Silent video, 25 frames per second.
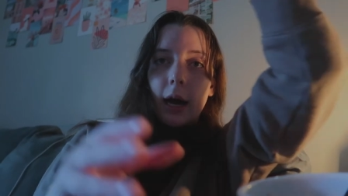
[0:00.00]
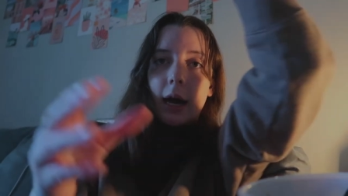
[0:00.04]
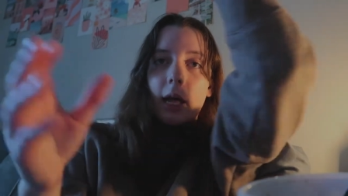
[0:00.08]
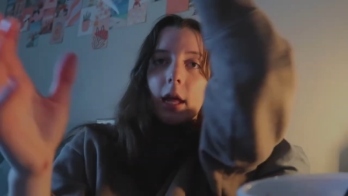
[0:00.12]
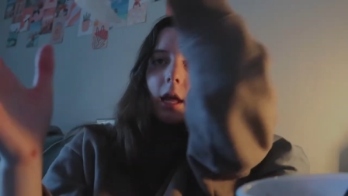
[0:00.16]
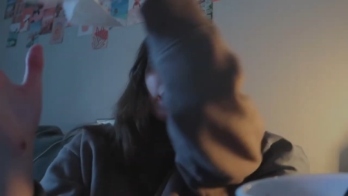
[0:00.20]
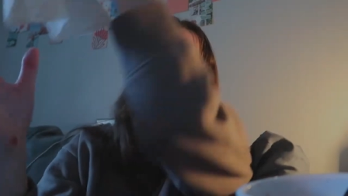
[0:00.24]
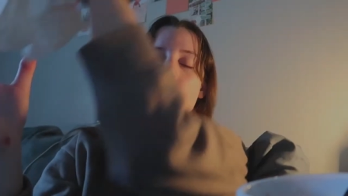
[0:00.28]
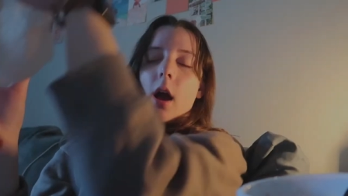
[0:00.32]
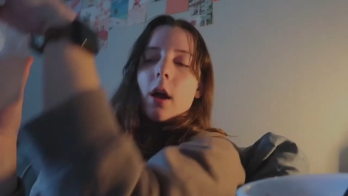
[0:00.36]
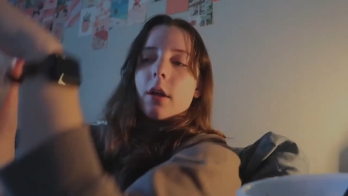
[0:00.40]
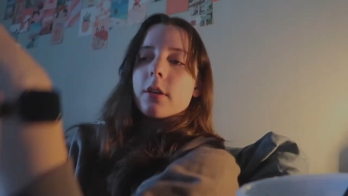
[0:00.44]

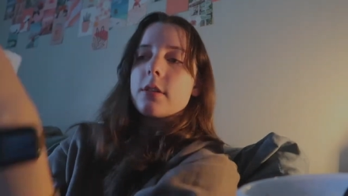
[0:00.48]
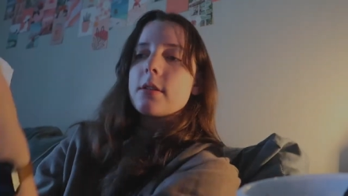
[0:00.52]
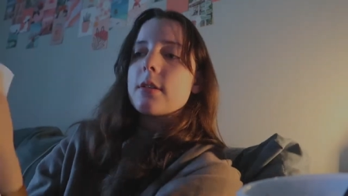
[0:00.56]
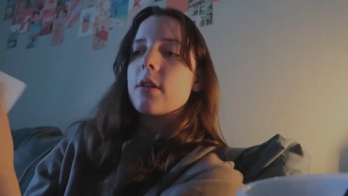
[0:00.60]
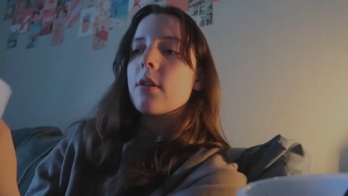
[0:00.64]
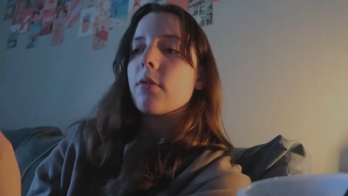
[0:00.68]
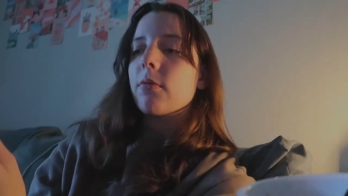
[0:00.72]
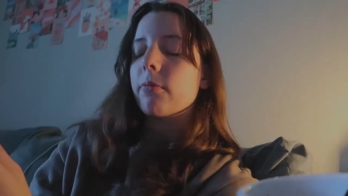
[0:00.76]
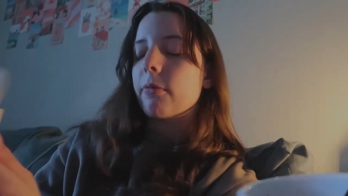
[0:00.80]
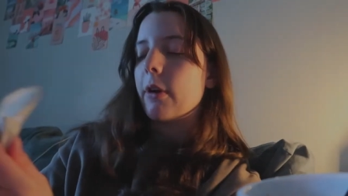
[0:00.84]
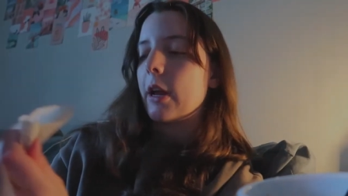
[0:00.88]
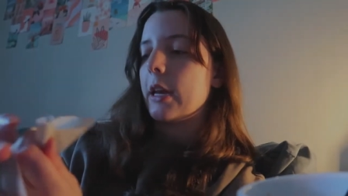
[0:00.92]
I got
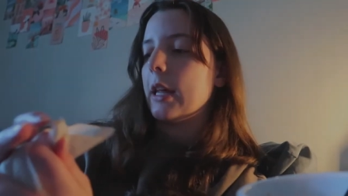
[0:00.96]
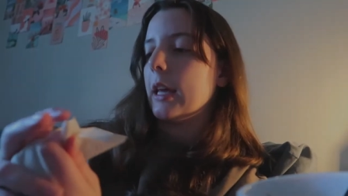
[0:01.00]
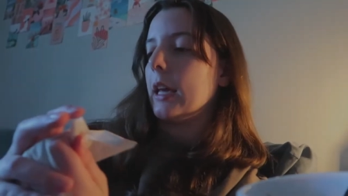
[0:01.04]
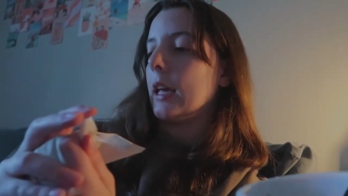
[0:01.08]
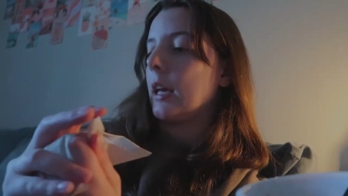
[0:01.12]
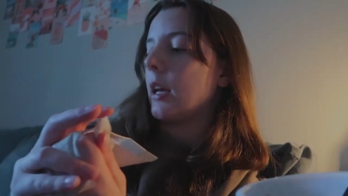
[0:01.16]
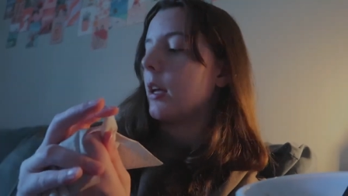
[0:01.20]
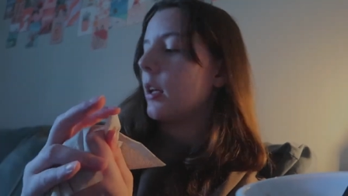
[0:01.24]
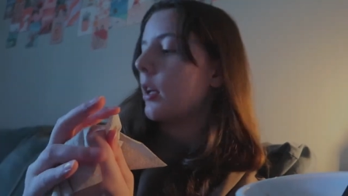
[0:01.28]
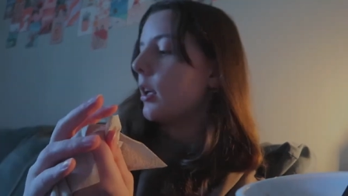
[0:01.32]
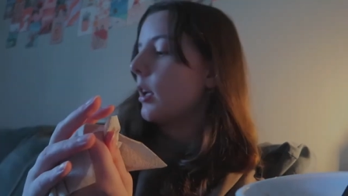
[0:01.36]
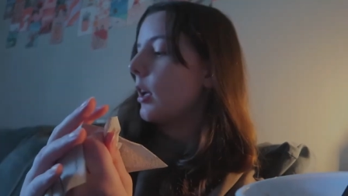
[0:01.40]

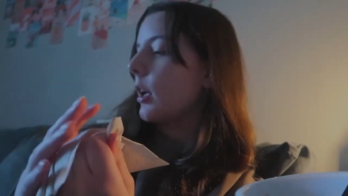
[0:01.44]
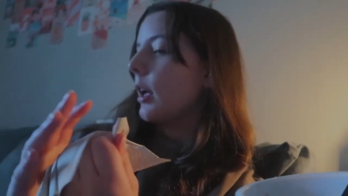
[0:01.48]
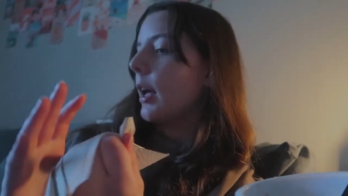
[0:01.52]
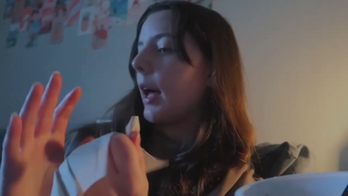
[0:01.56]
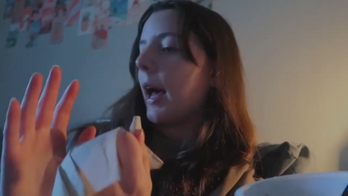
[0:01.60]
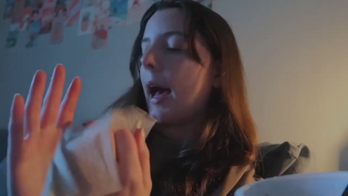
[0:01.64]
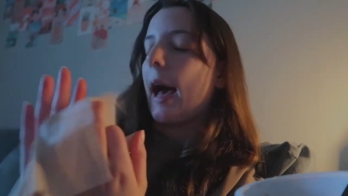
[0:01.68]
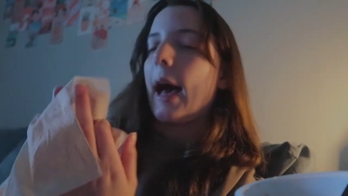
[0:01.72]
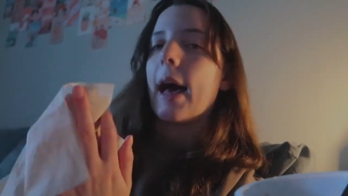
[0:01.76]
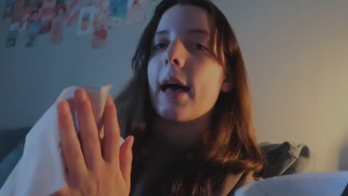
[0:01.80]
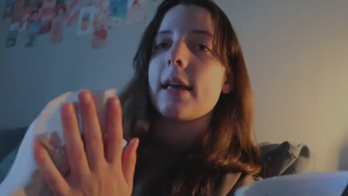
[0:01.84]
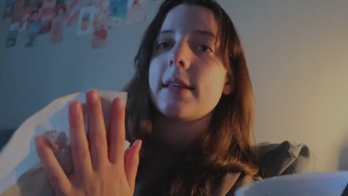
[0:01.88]
ready
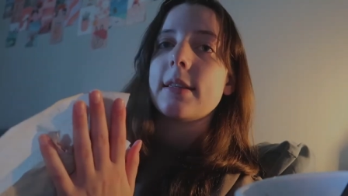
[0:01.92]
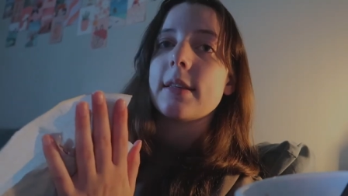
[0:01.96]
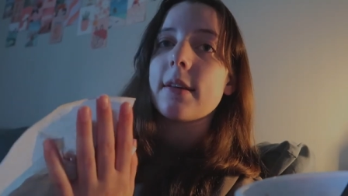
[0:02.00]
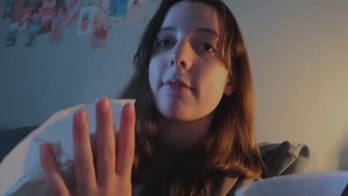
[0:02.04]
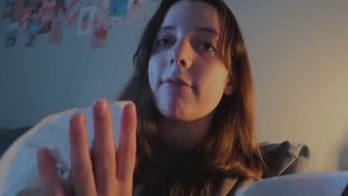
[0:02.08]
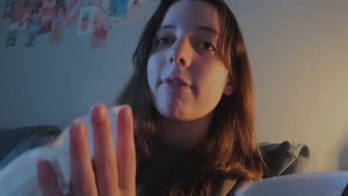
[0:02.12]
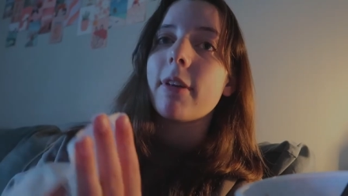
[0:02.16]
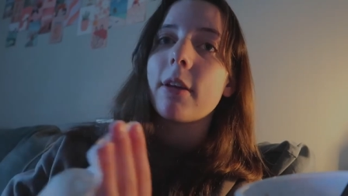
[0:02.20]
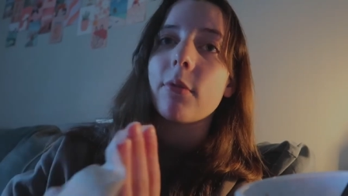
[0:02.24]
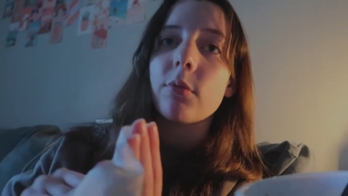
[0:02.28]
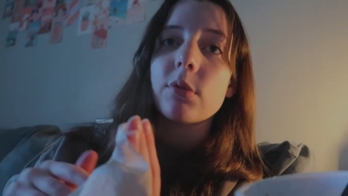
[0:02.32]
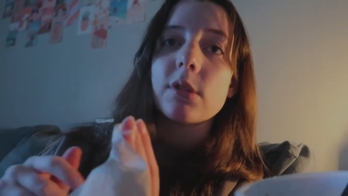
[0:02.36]
as
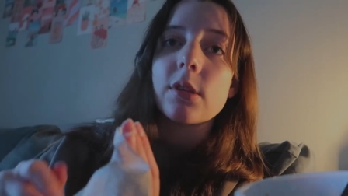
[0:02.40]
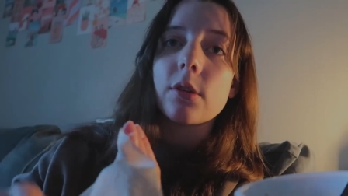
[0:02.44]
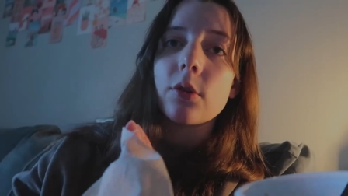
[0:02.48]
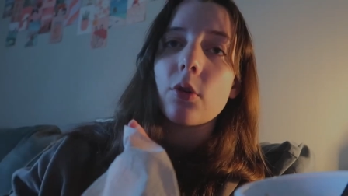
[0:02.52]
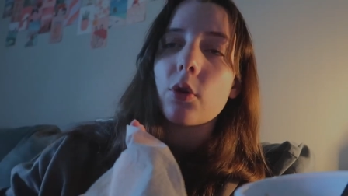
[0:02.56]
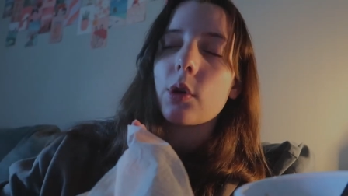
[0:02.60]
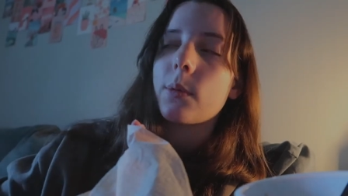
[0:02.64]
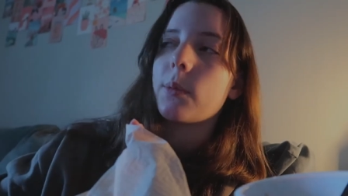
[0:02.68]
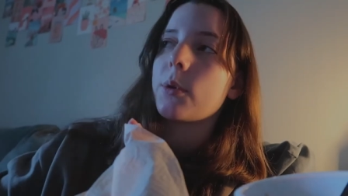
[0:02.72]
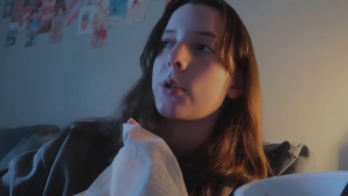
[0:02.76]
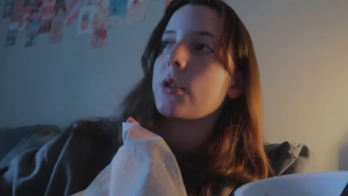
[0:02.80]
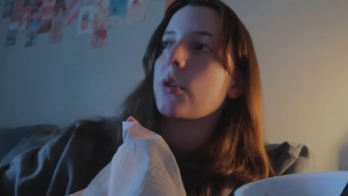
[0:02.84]
if it was a
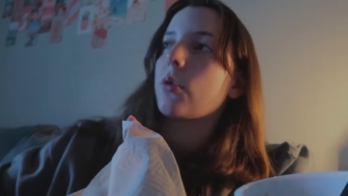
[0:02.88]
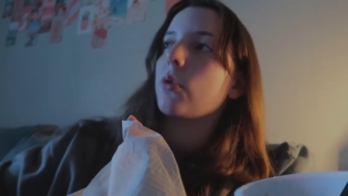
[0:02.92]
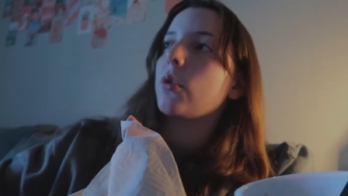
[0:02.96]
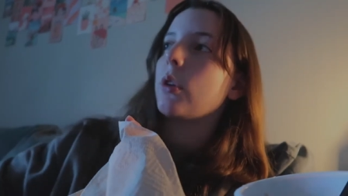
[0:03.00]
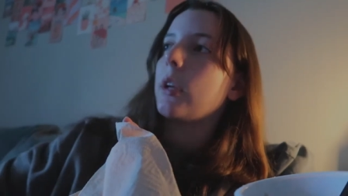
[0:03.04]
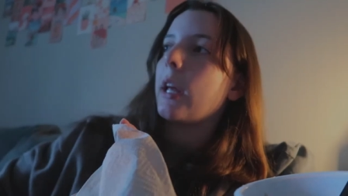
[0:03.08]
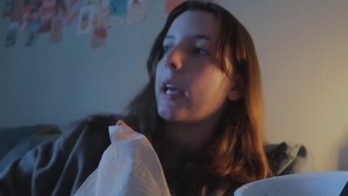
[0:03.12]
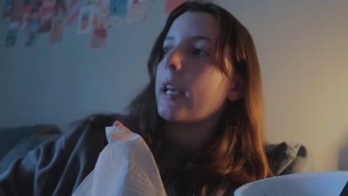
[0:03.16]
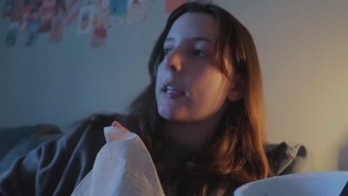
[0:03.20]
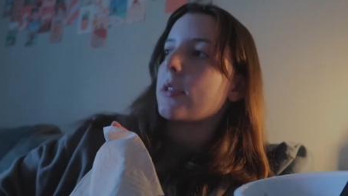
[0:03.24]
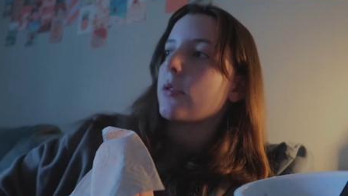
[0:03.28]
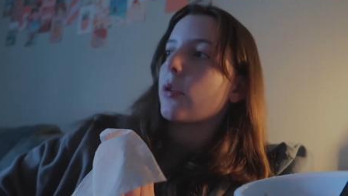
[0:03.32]
normal school day.